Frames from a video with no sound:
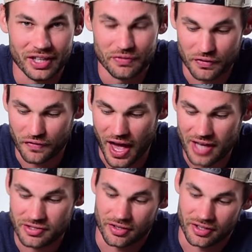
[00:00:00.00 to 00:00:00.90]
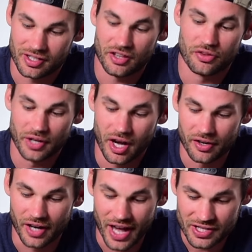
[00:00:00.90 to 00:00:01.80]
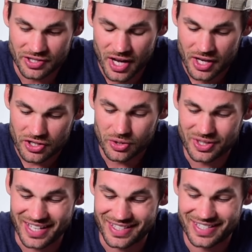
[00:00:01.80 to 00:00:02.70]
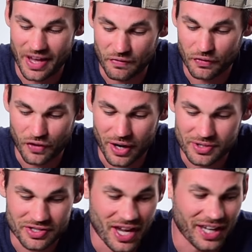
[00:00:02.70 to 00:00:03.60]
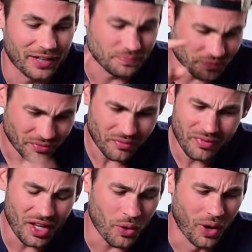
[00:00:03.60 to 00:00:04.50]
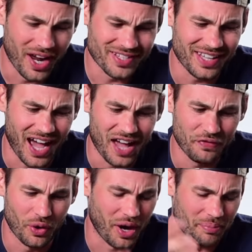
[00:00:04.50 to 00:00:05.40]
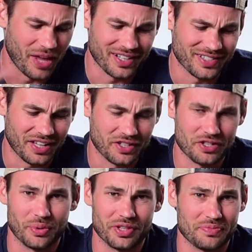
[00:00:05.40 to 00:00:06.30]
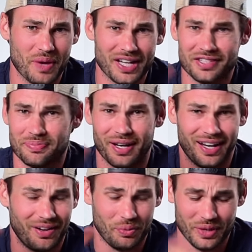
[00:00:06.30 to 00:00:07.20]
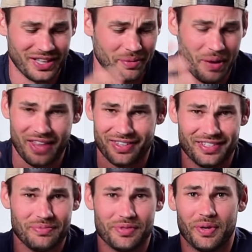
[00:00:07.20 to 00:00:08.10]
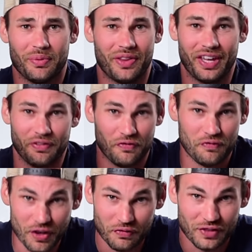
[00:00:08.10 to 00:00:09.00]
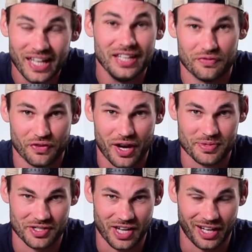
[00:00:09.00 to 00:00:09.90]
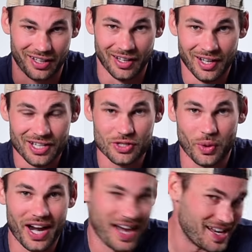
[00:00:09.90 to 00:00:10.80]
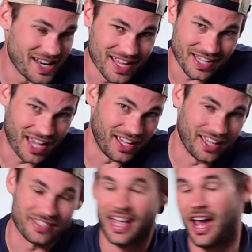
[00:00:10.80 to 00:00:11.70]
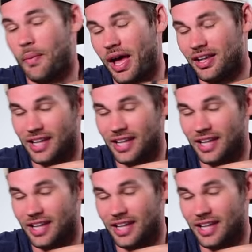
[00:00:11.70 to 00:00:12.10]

even faster. The D three hundred S shoots at seven frames a second, whereas the iPhone, I'm not exactly sure what the spec is, but we did the math. It seems to be around like fifteen frames a second. So what I did is I, as I got on my